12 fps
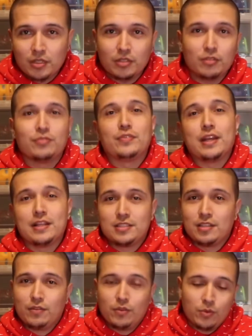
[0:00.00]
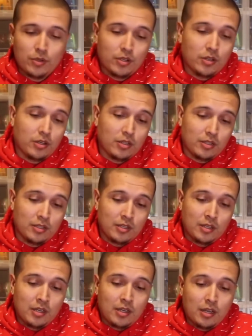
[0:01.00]
fancy, if you want to call it.
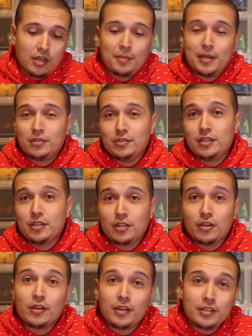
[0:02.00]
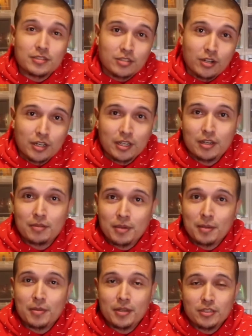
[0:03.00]
I do need to go ahead and start getting my
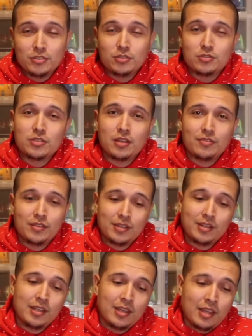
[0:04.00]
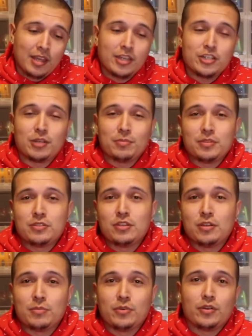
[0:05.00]
money's use of it and jump into
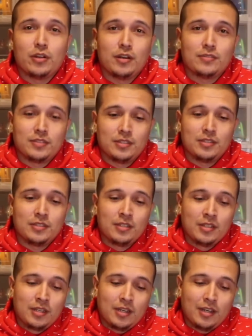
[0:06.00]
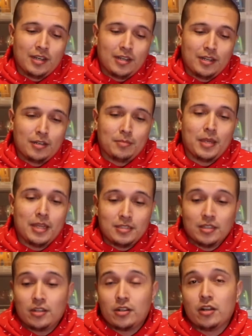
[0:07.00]
it more often.
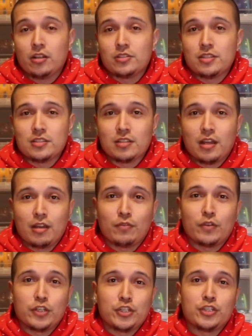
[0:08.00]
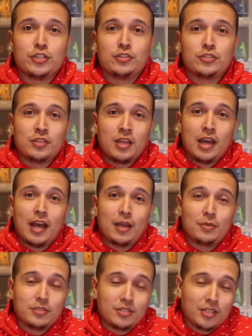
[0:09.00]
$1,800 is a lot for shoes. I
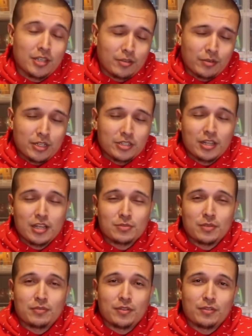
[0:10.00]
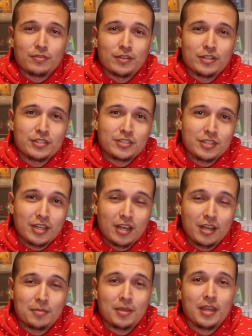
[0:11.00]
went to a gun range last week for the first
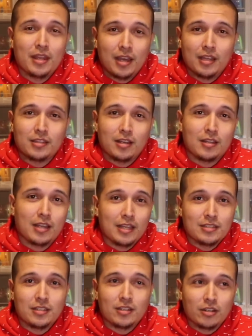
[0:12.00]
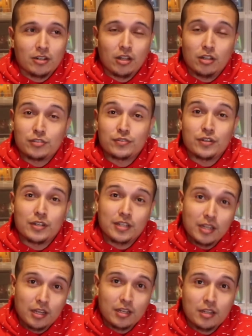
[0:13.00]
time, and I thought $1,800 for a
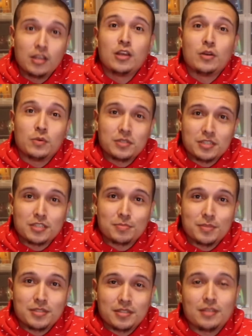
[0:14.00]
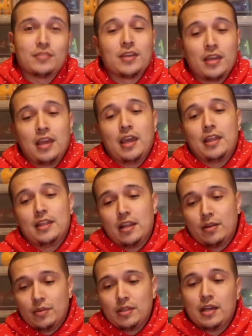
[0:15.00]
gun was expensive, and then I
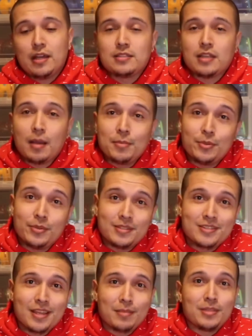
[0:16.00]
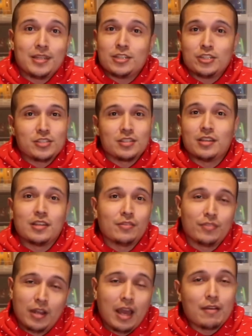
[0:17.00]
realized I'm doing the same thing, just in a
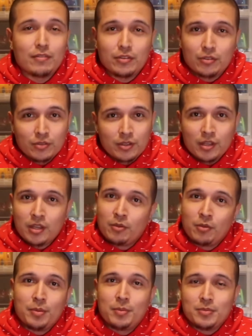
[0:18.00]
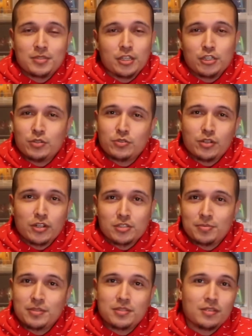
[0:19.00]
different avenue. When people say shoes are
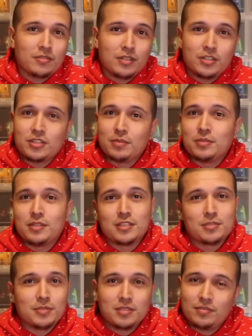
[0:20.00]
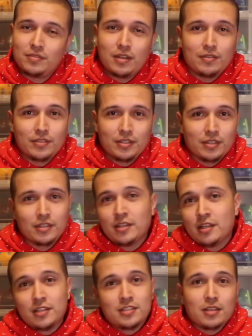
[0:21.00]
expensive, there's something expensive in everything.
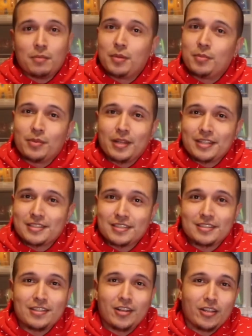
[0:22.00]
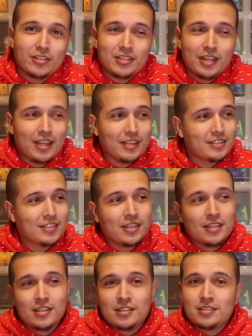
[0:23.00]
Some people like $60 steaks,
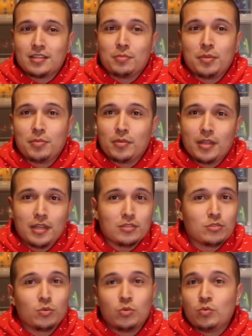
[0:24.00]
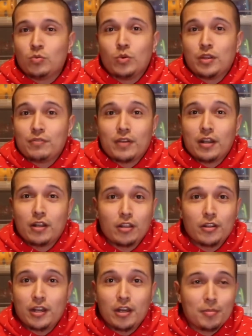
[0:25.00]
some people like
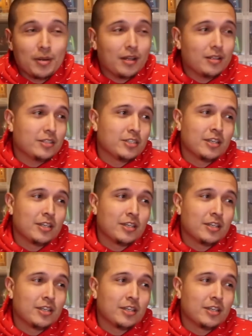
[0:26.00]
$25 nail polish,